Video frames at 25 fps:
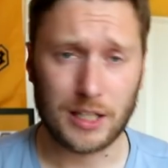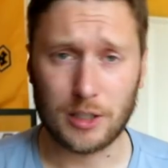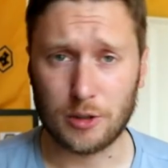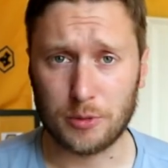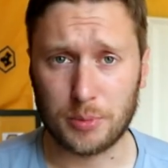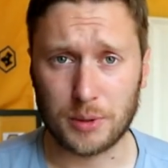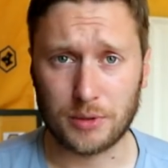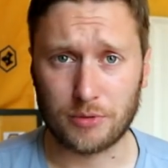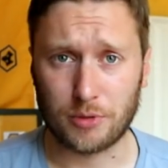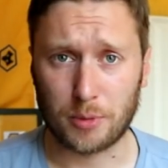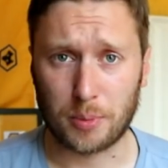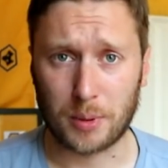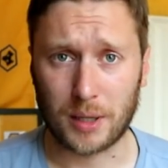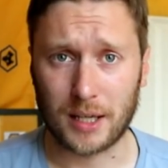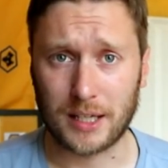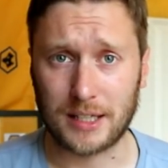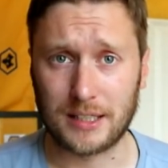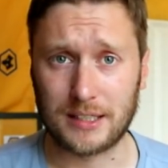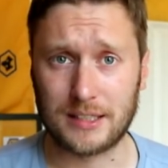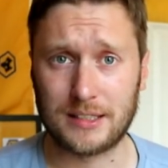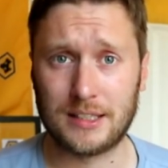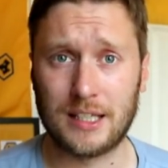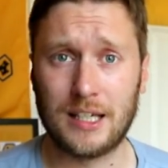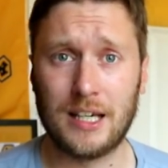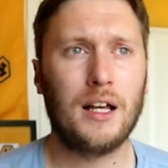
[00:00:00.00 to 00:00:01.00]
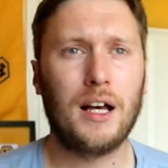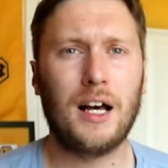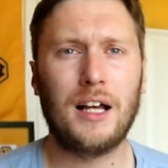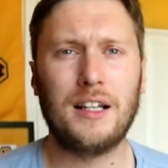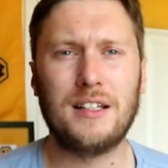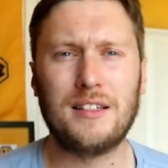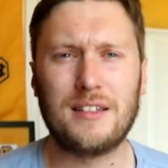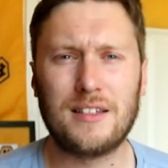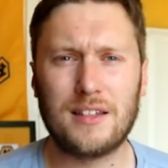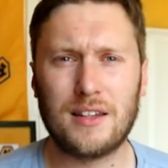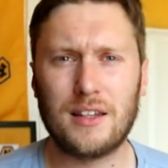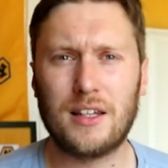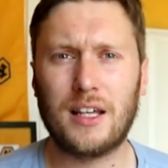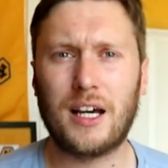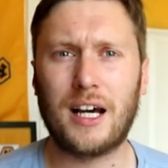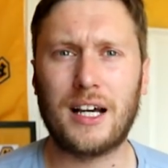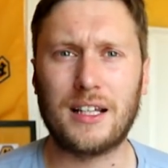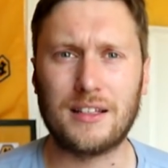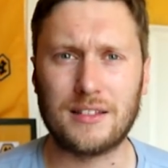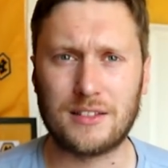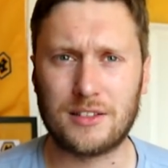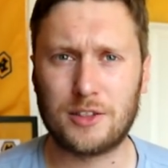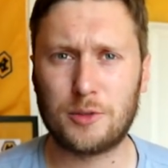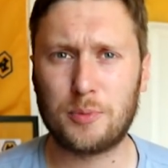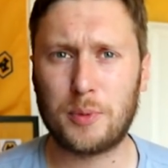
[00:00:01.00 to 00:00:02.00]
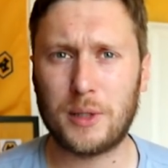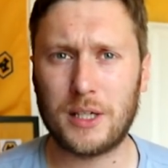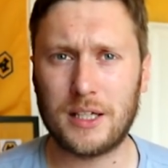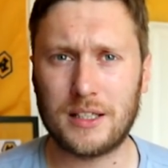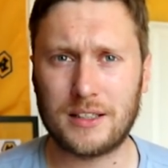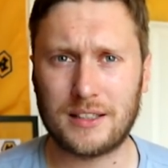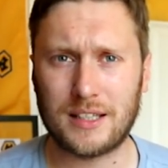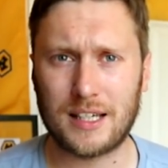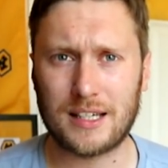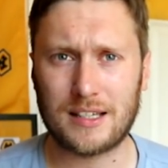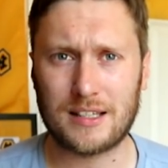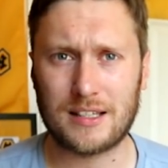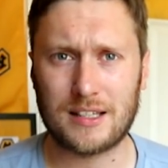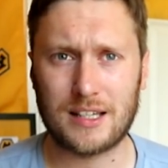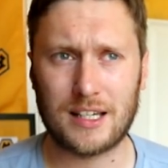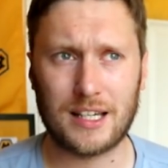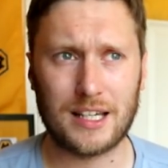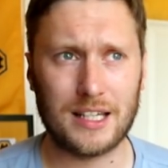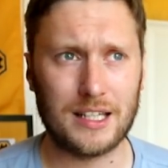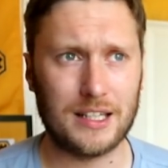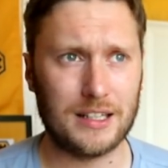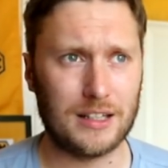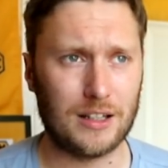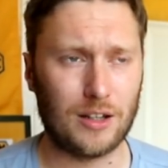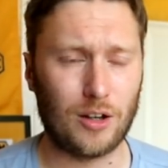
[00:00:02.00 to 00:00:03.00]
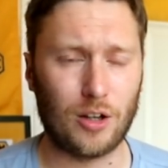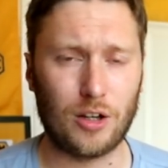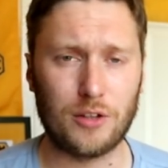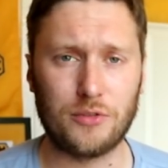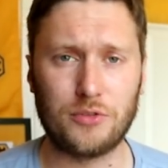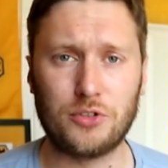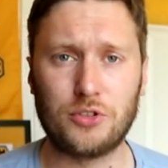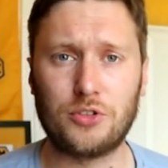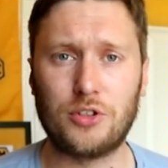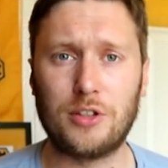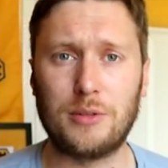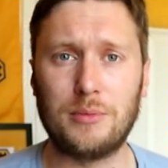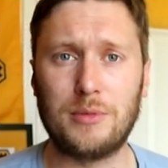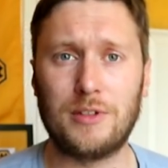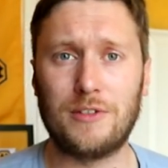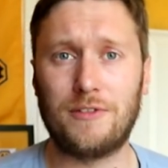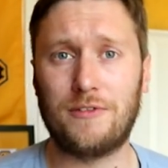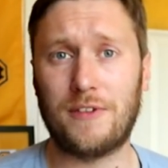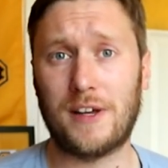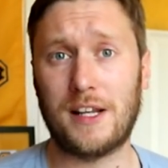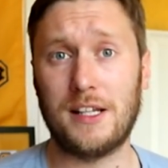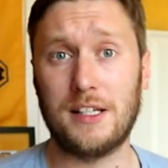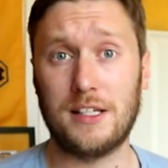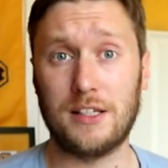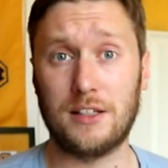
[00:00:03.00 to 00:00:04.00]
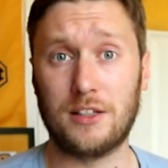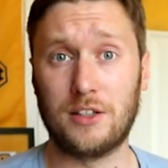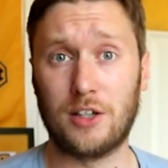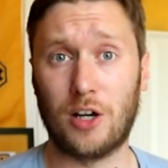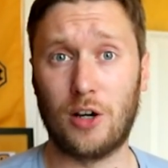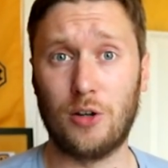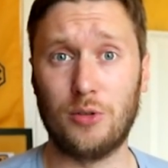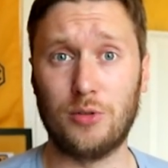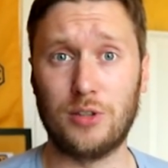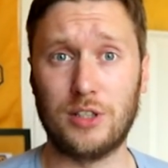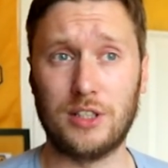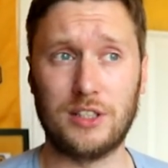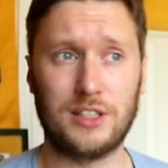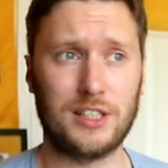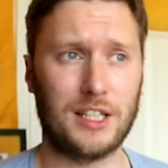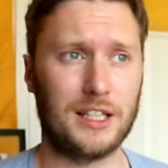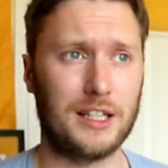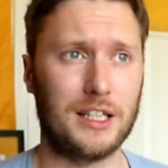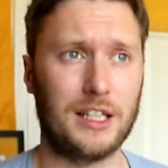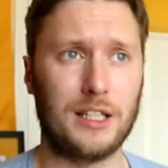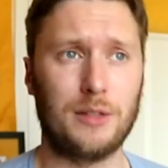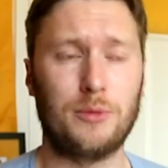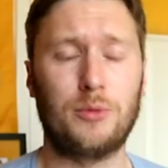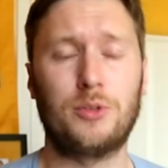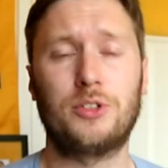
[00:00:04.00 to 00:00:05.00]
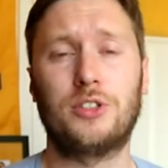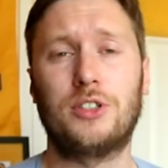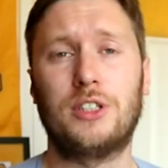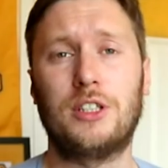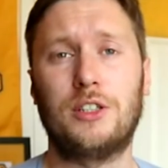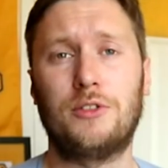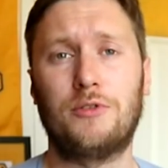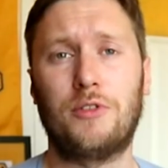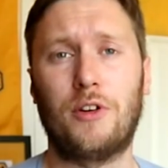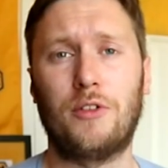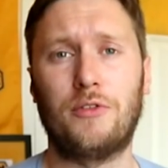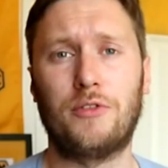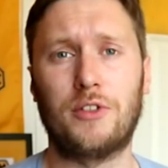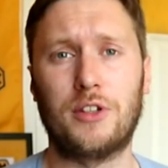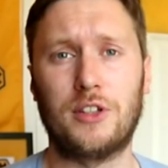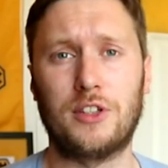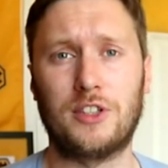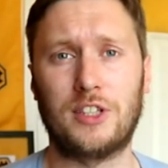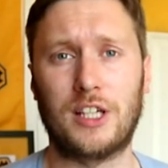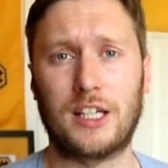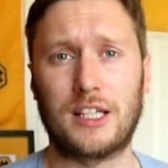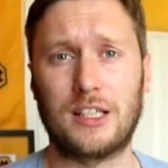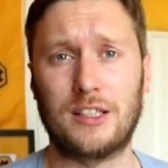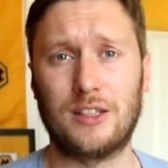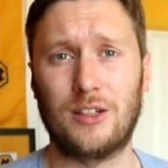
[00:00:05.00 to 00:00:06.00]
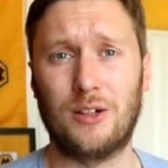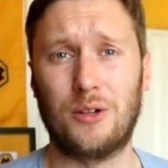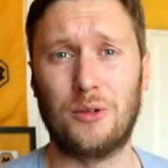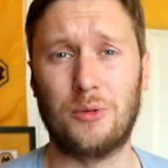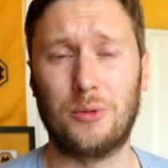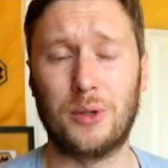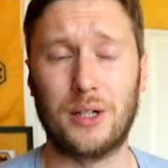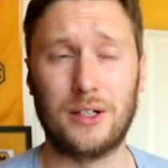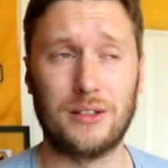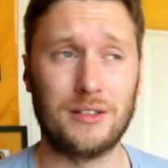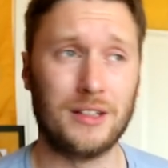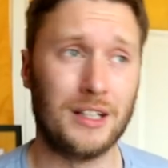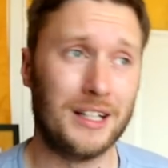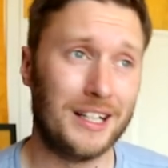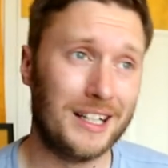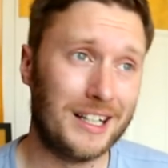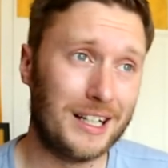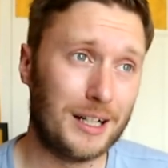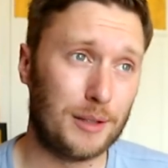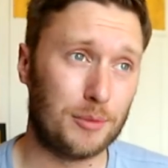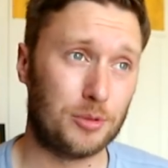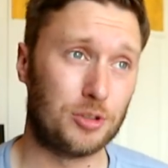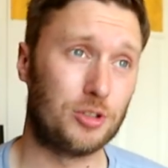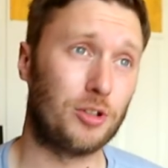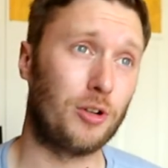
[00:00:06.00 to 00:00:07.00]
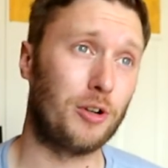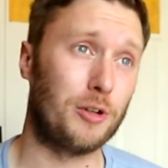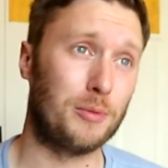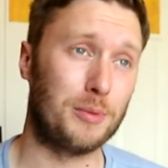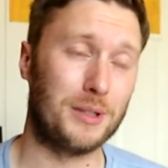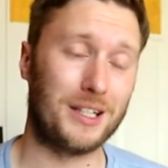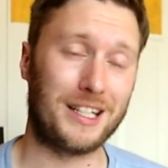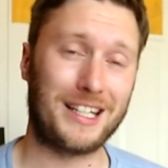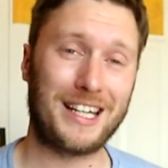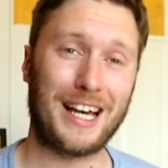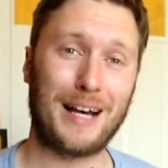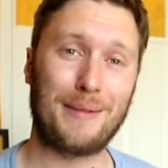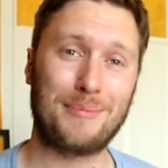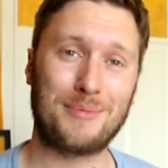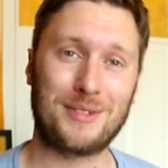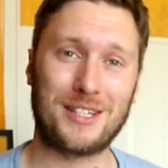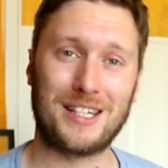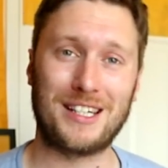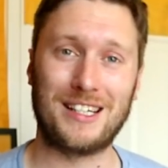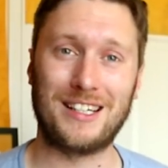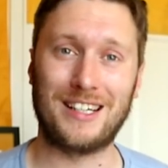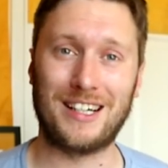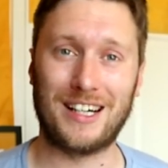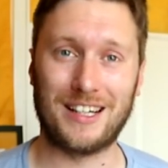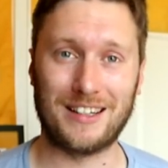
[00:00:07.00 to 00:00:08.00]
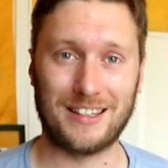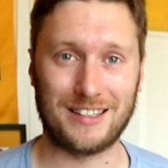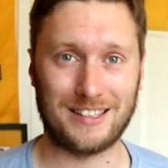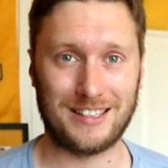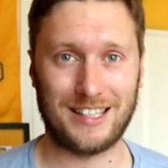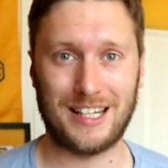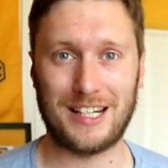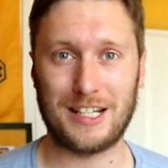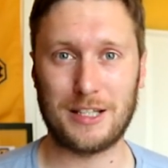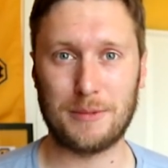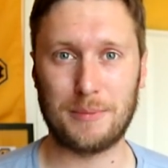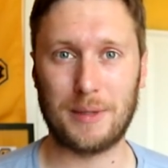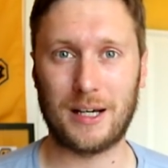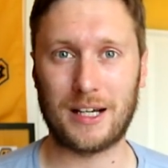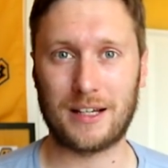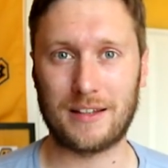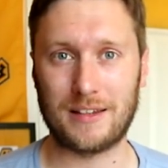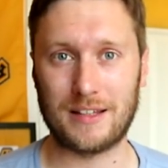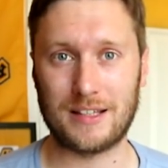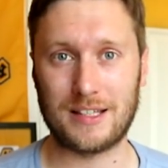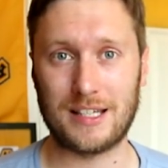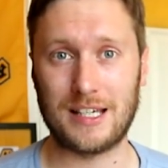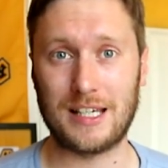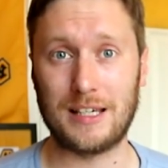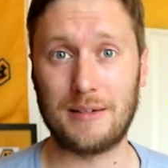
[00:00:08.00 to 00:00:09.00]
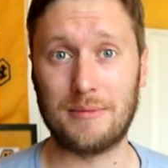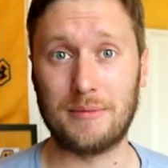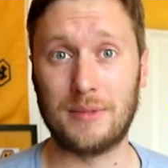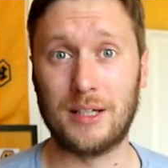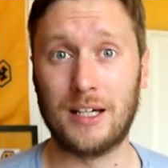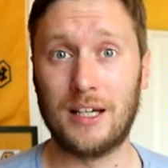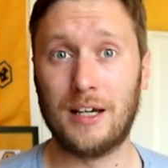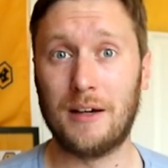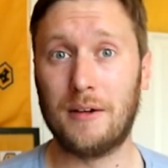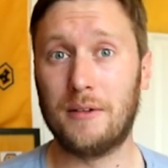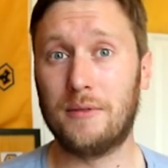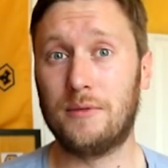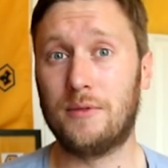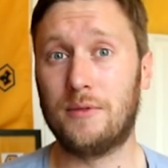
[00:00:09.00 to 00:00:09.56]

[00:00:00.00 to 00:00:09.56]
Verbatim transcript: he'll be replaced. And and Spiers yesterday in the live stream defended Coady, saying that it wasn't his fault for the second goal. Well, I'm sorry, but the captain and the centre back of the team